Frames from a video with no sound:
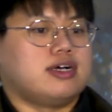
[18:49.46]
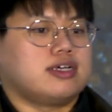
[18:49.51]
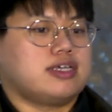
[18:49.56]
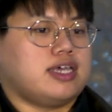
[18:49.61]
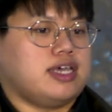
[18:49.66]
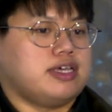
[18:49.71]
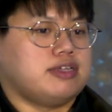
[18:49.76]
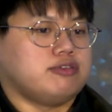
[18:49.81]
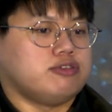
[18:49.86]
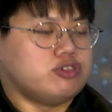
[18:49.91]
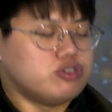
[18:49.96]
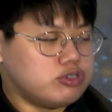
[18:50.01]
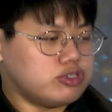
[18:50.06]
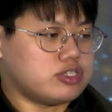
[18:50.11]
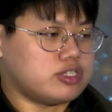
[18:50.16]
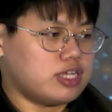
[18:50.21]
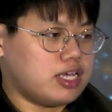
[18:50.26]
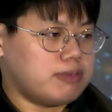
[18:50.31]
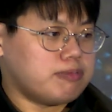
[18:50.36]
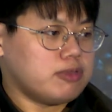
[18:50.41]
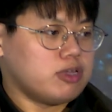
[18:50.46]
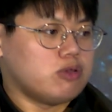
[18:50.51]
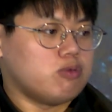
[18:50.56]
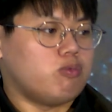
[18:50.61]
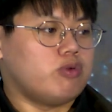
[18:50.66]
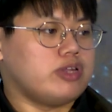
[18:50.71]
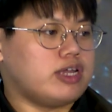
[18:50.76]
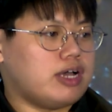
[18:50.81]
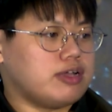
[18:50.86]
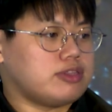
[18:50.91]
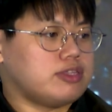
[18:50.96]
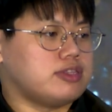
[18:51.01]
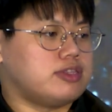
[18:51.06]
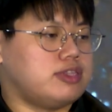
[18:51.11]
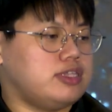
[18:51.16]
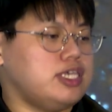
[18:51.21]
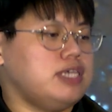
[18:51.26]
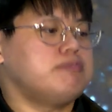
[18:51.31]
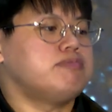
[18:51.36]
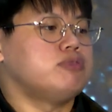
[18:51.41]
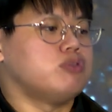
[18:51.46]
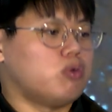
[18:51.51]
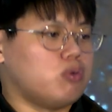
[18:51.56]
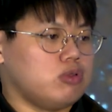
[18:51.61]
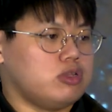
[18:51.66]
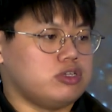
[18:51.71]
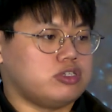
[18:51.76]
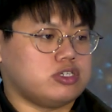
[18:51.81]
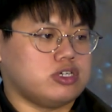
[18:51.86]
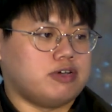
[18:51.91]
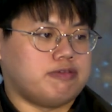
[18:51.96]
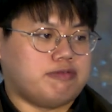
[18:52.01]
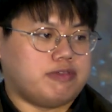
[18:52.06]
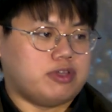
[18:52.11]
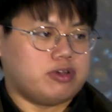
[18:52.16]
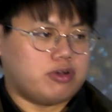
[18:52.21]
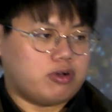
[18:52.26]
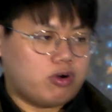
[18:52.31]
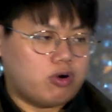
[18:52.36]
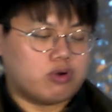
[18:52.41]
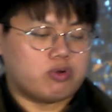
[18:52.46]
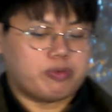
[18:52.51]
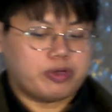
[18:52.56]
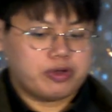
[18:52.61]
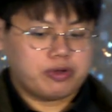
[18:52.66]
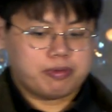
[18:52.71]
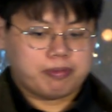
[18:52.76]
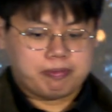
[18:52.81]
can use them without the deep knowledge of the hardware.